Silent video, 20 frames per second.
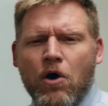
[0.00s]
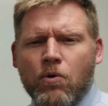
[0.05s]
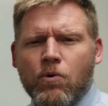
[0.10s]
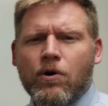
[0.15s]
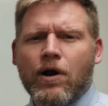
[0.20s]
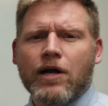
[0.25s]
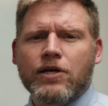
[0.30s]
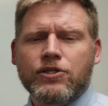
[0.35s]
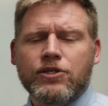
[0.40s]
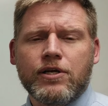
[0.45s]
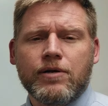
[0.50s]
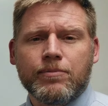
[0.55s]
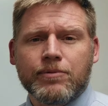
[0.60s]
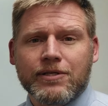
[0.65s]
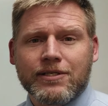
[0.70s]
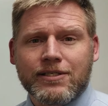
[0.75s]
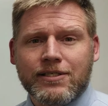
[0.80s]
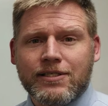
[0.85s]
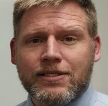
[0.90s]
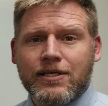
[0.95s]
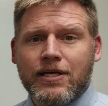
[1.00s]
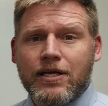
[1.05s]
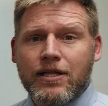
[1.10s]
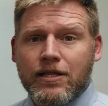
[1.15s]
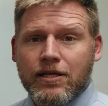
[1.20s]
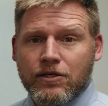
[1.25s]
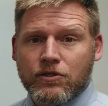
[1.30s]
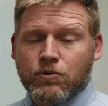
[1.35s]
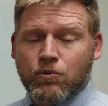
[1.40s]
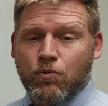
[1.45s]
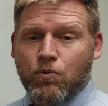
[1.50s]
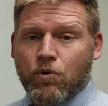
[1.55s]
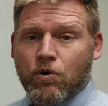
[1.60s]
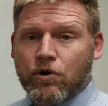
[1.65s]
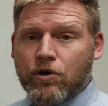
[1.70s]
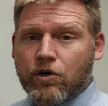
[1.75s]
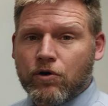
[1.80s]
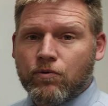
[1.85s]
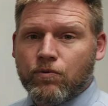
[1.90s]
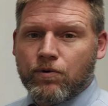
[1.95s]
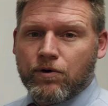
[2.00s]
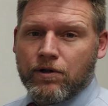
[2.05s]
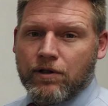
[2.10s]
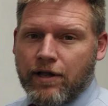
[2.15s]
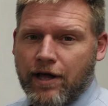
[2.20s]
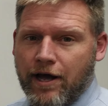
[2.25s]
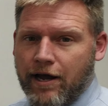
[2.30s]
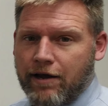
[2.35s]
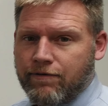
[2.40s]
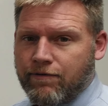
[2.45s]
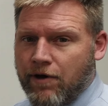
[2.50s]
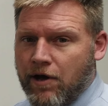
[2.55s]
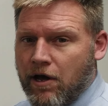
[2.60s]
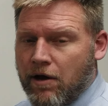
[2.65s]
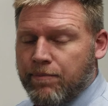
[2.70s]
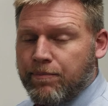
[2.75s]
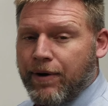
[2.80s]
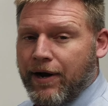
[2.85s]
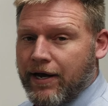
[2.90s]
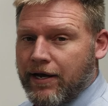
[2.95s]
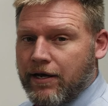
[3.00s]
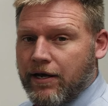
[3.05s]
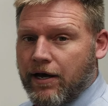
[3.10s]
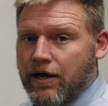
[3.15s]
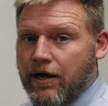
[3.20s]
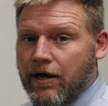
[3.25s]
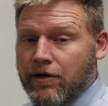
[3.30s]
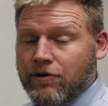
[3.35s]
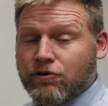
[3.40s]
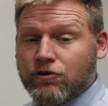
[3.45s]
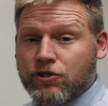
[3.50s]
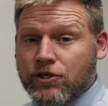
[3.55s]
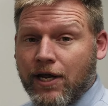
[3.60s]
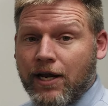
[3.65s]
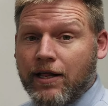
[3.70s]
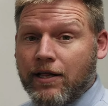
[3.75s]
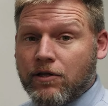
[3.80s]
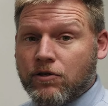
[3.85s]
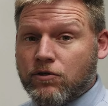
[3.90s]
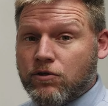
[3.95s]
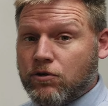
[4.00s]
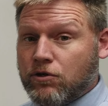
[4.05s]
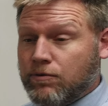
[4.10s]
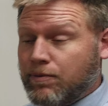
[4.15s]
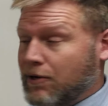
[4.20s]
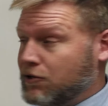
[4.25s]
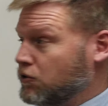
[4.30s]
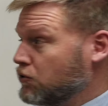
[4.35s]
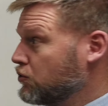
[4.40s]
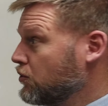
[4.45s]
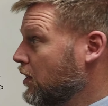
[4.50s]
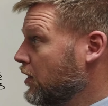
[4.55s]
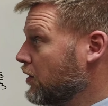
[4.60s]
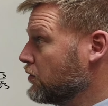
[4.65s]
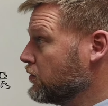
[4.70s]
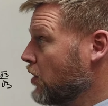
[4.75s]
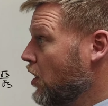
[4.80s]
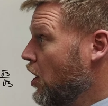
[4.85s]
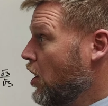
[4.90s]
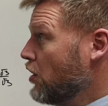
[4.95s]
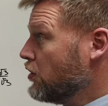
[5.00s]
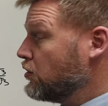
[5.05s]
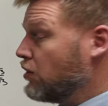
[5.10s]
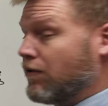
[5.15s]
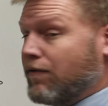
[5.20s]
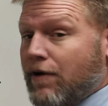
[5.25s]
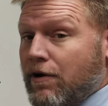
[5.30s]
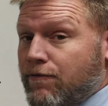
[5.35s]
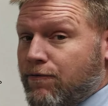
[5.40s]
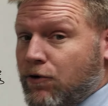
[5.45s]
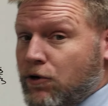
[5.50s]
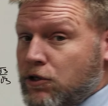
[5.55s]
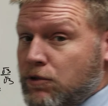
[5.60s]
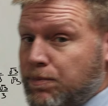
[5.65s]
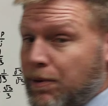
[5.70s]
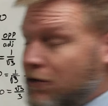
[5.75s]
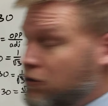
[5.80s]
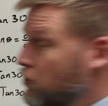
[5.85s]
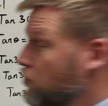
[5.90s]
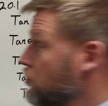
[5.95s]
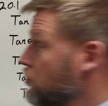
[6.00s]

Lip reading: We're actually able to see this work in real life by understanding these two special triangles. So the very first special